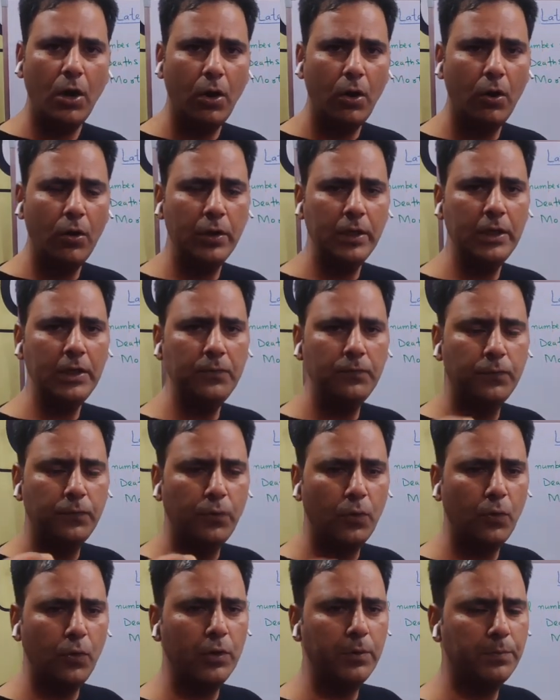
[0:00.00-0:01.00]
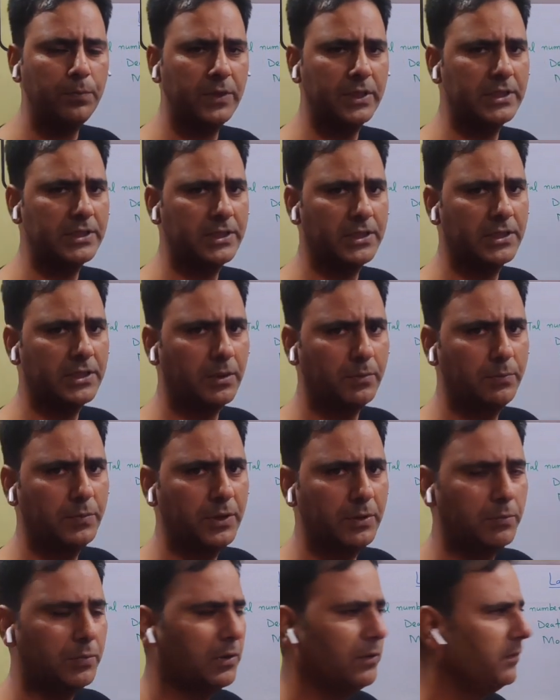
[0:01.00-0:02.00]
only 4% of
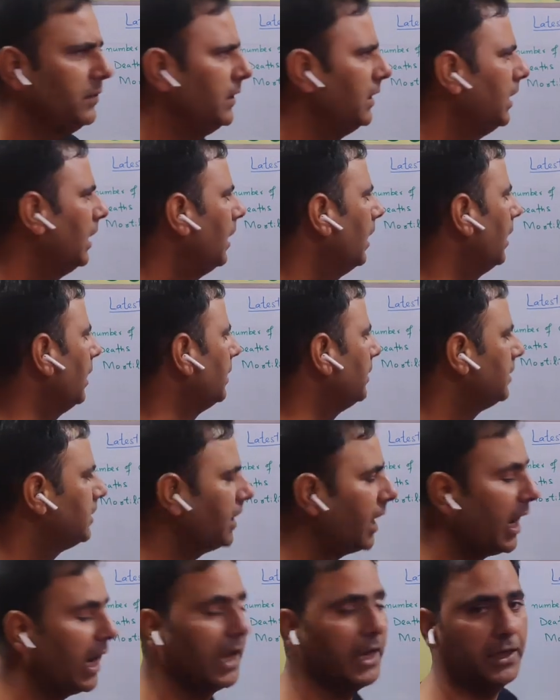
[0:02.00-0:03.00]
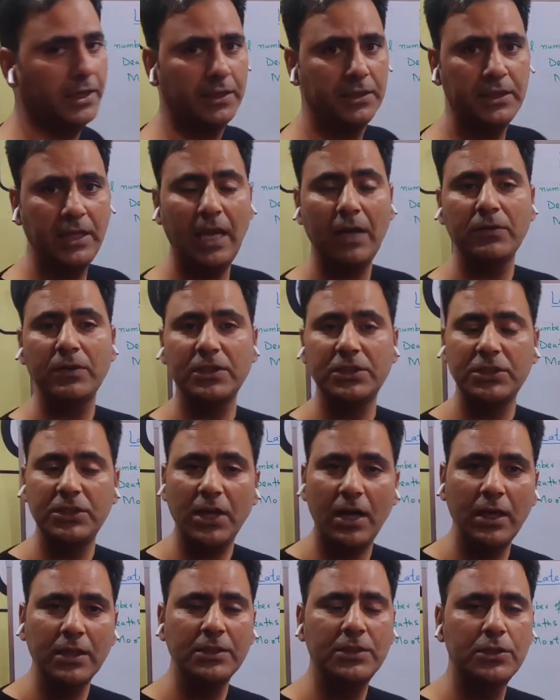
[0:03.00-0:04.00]
people will die. They have the
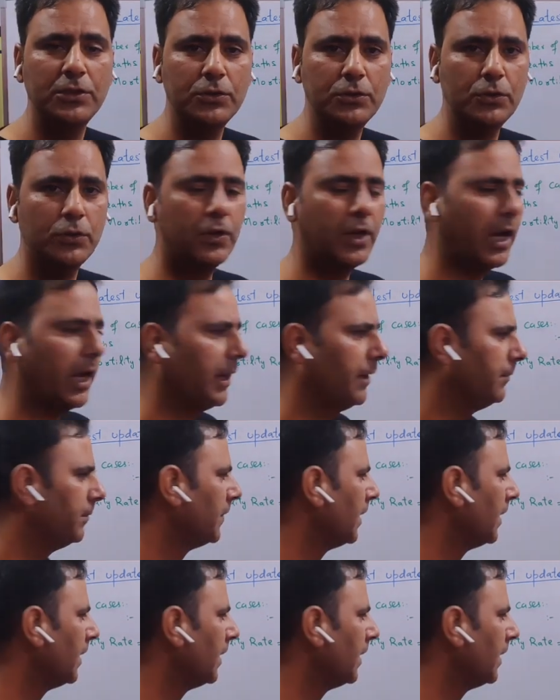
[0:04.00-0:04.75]
chances to die.